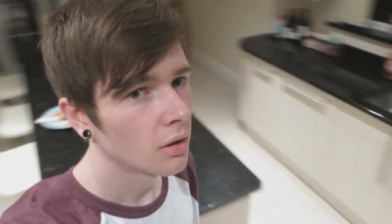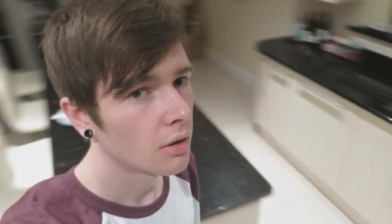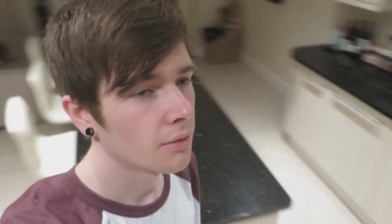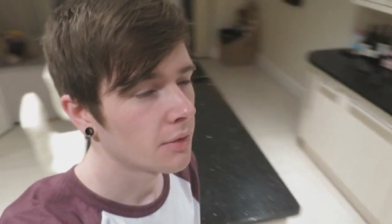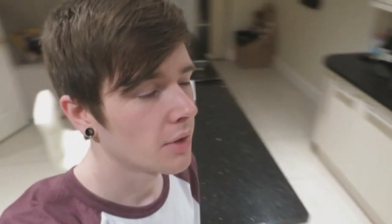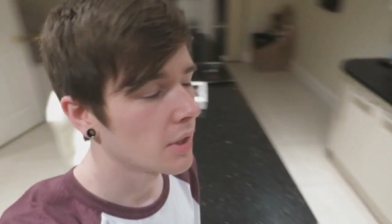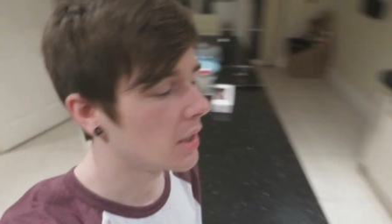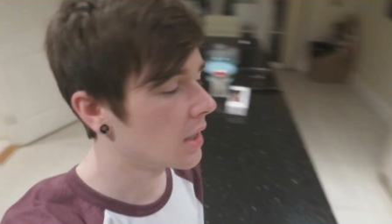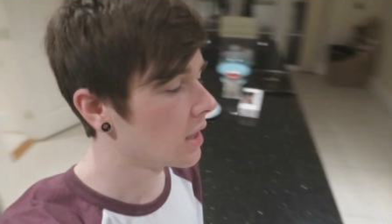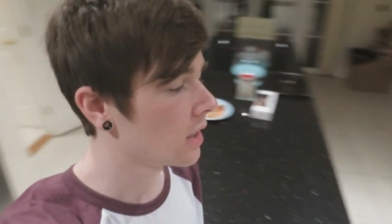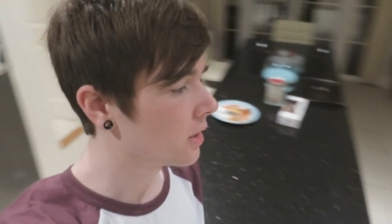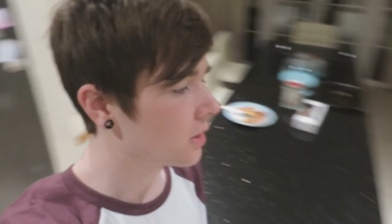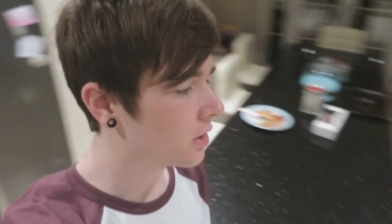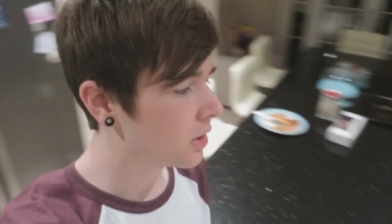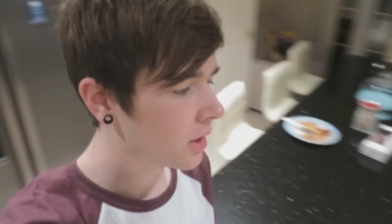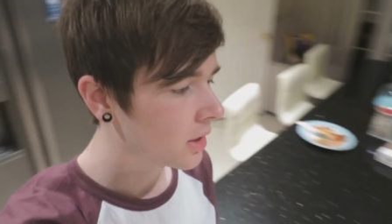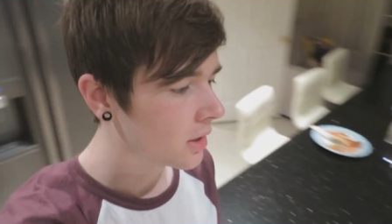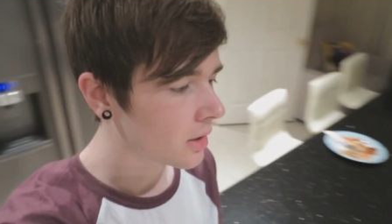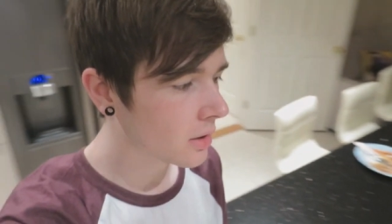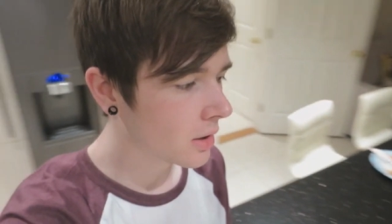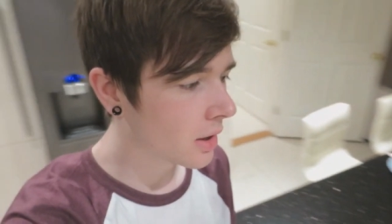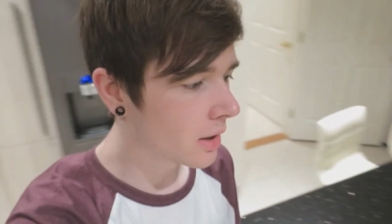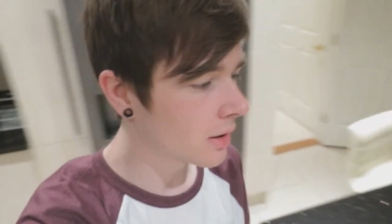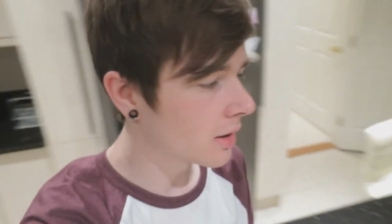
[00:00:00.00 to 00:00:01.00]
of the
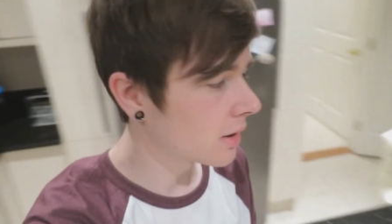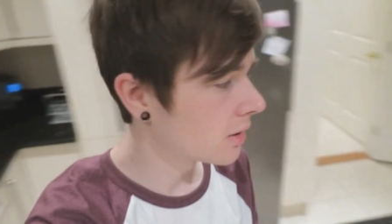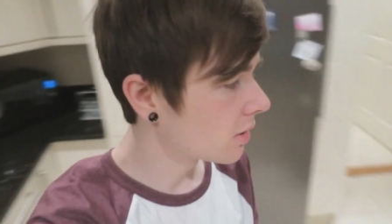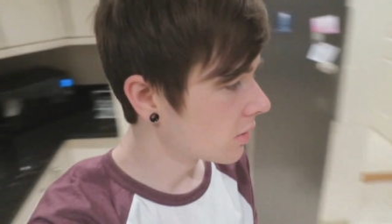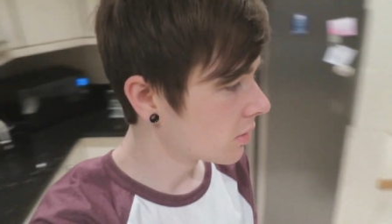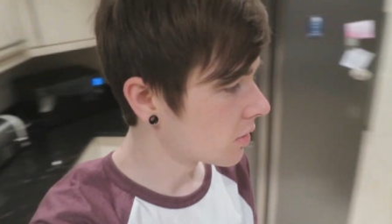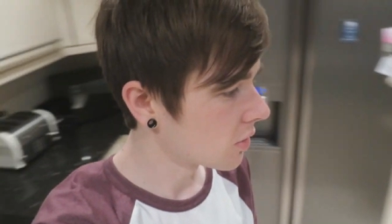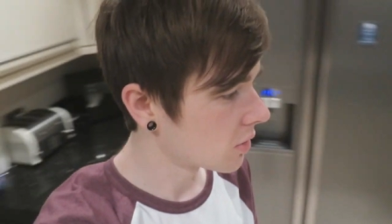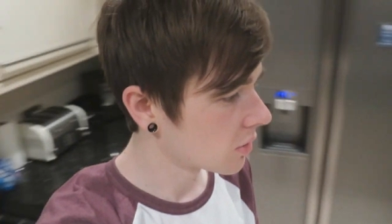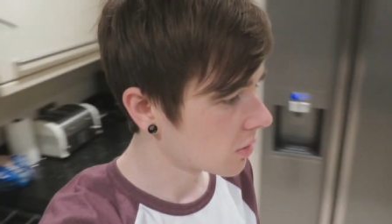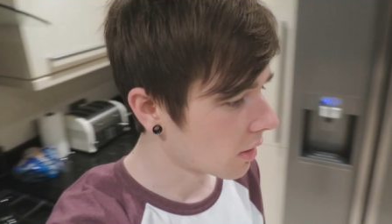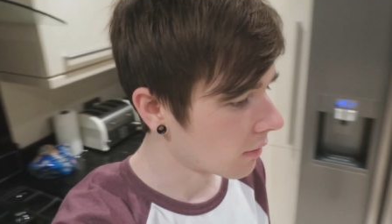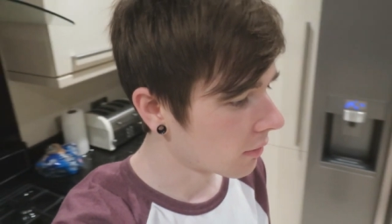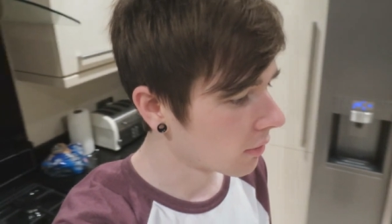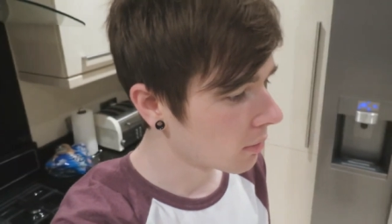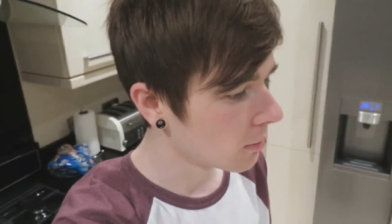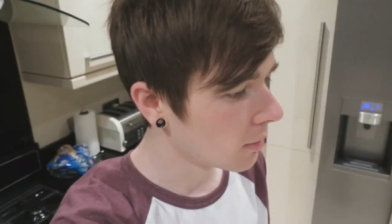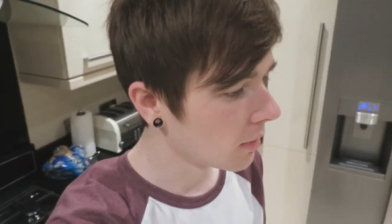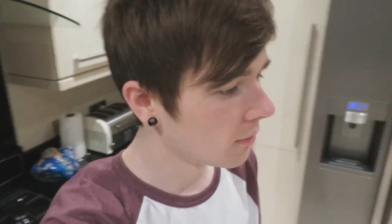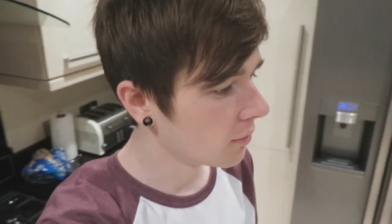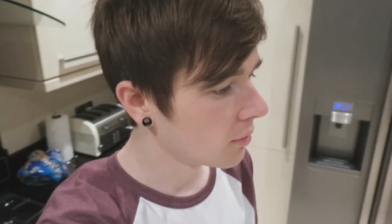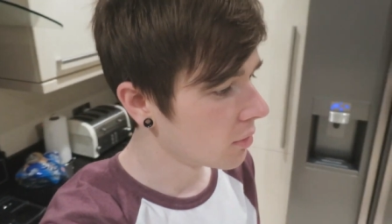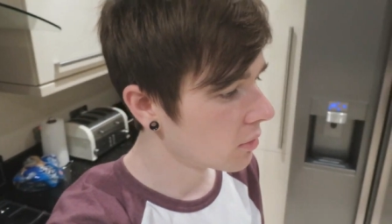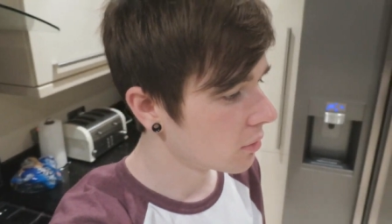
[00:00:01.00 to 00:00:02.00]
kitchen, like this is just stuff
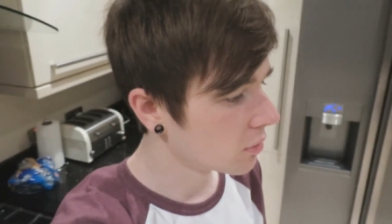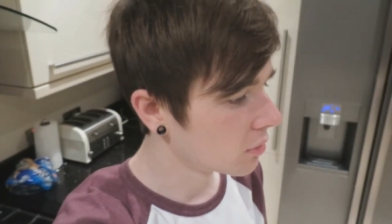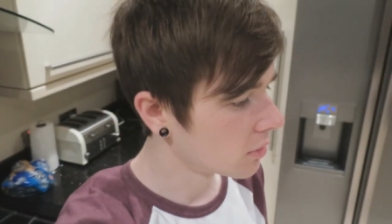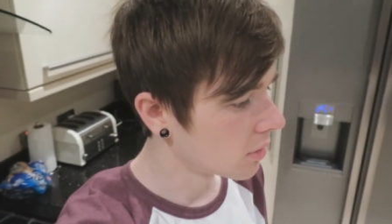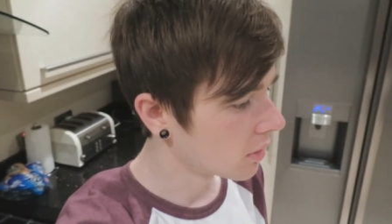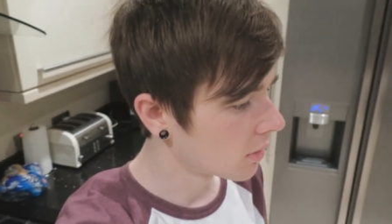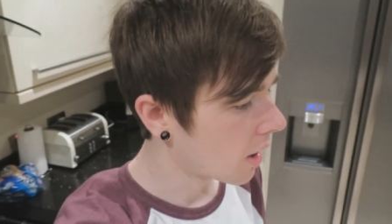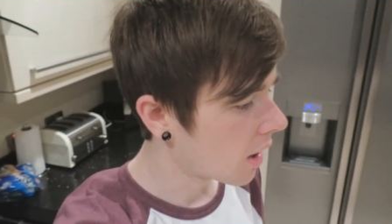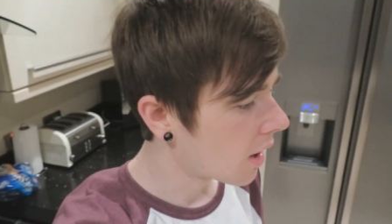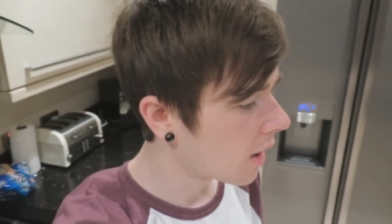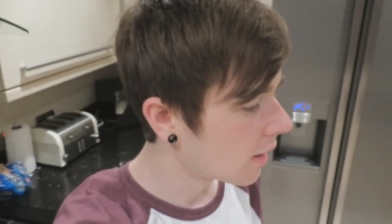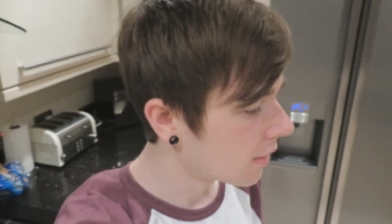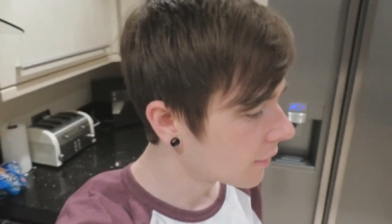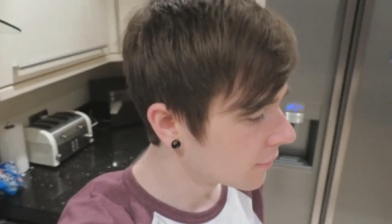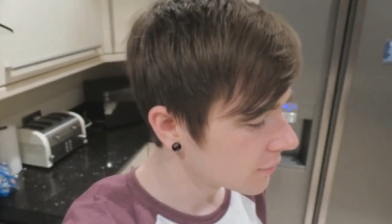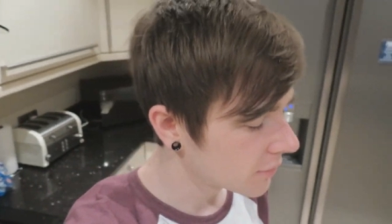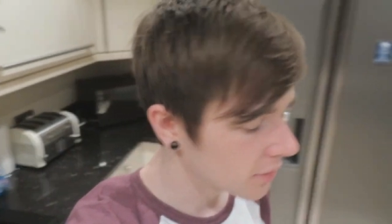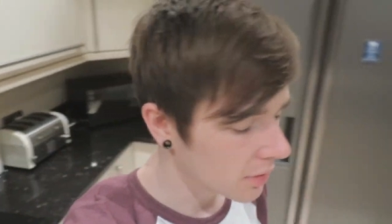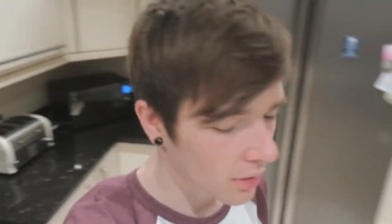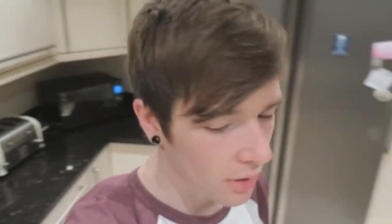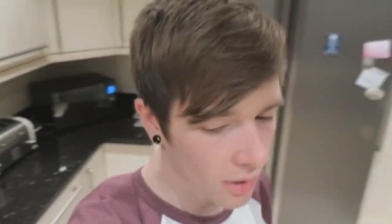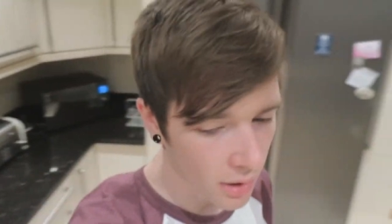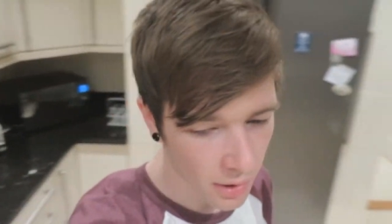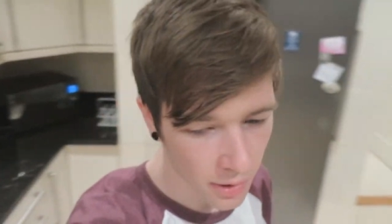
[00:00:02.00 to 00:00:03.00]
that we've used
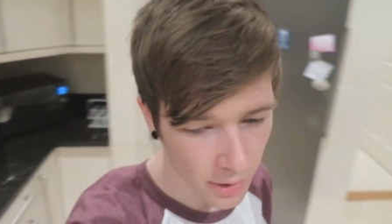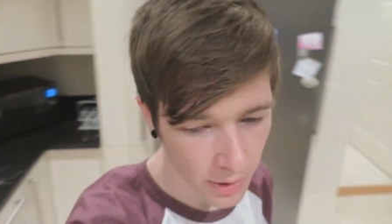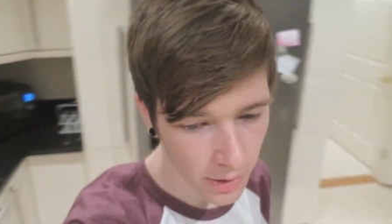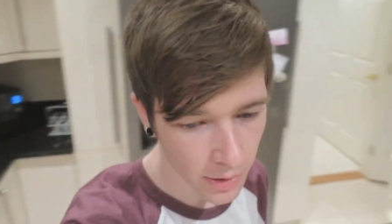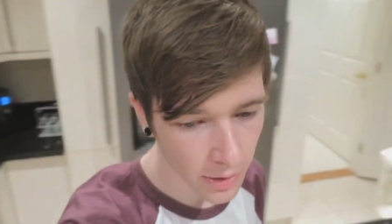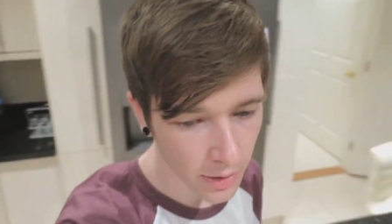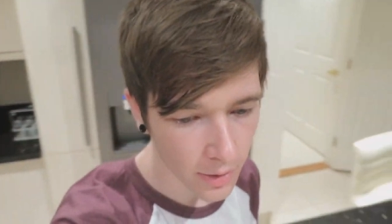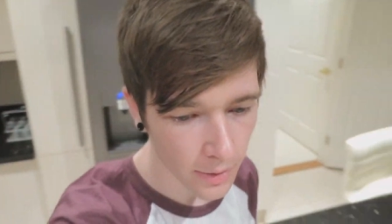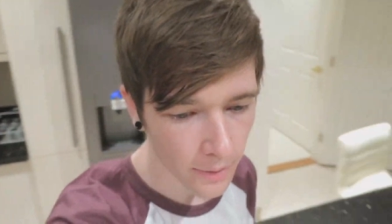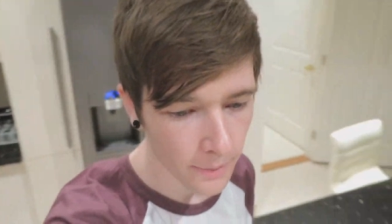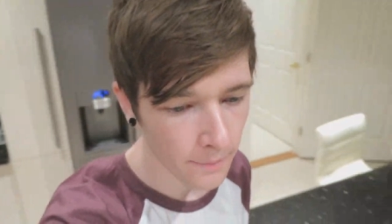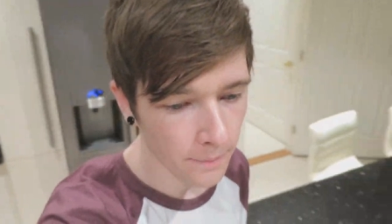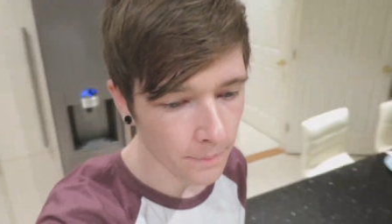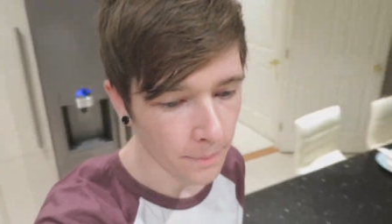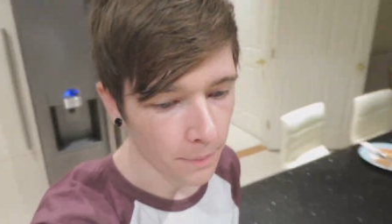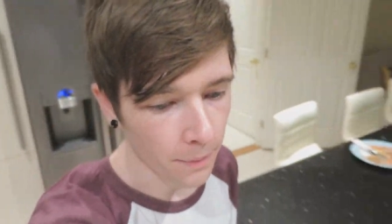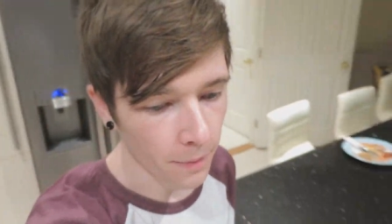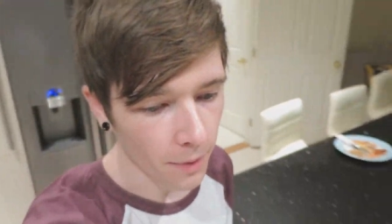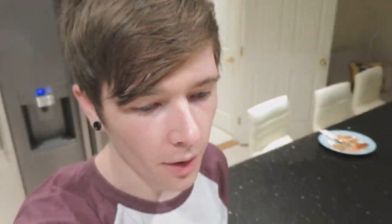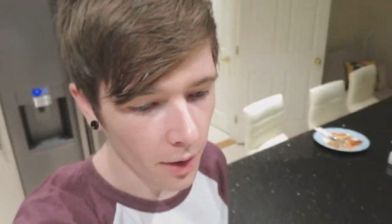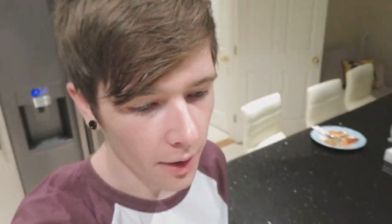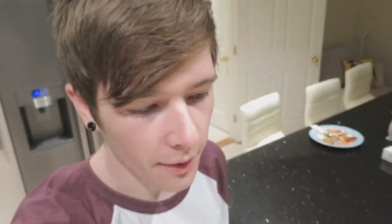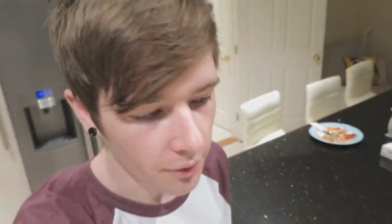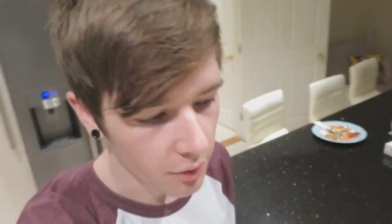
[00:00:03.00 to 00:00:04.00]
after
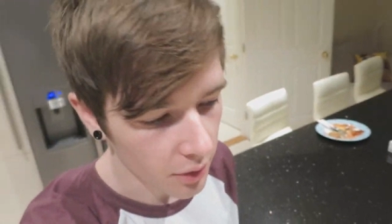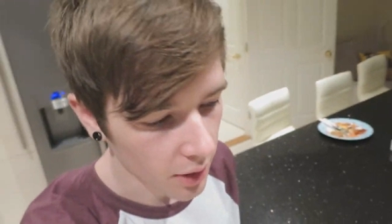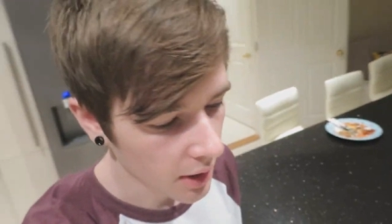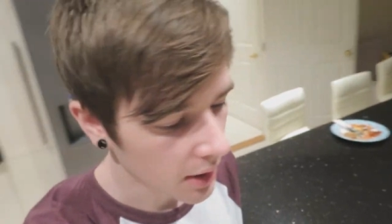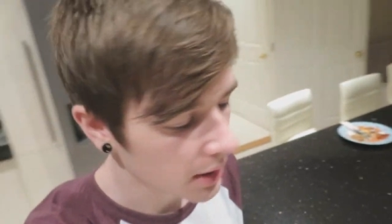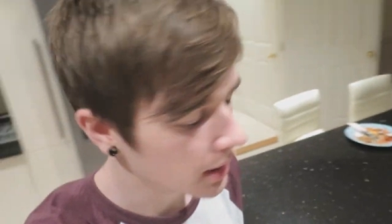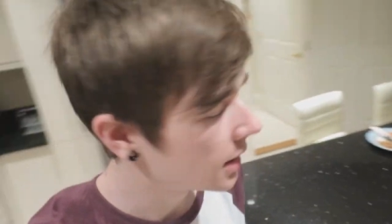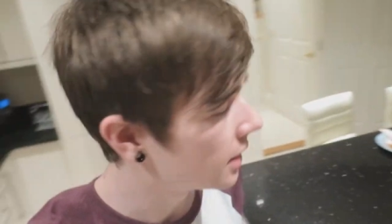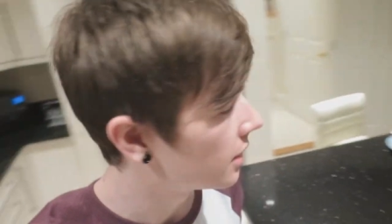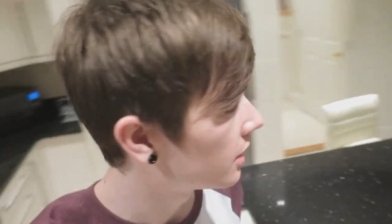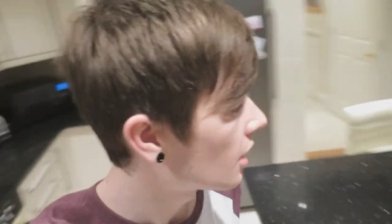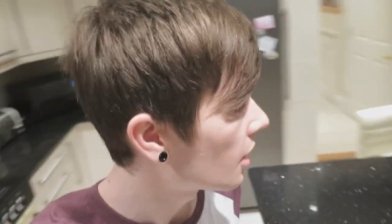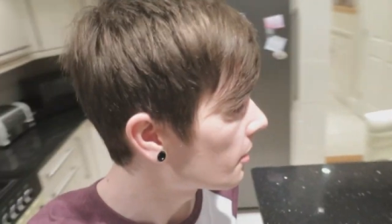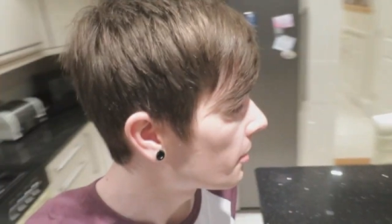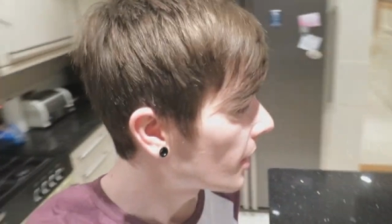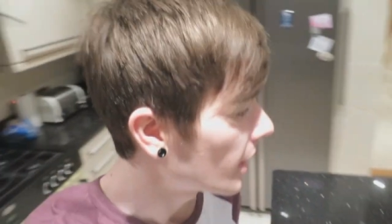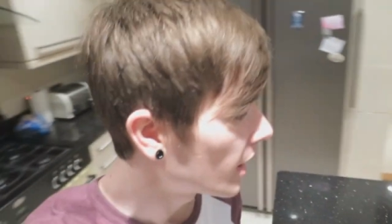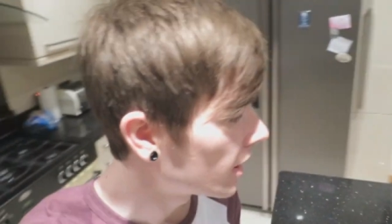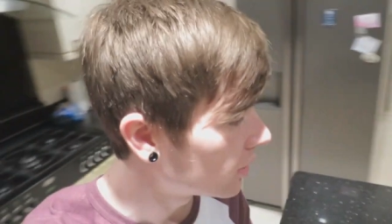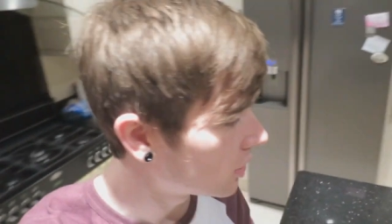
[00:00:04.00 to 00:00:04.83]
I cleaned up,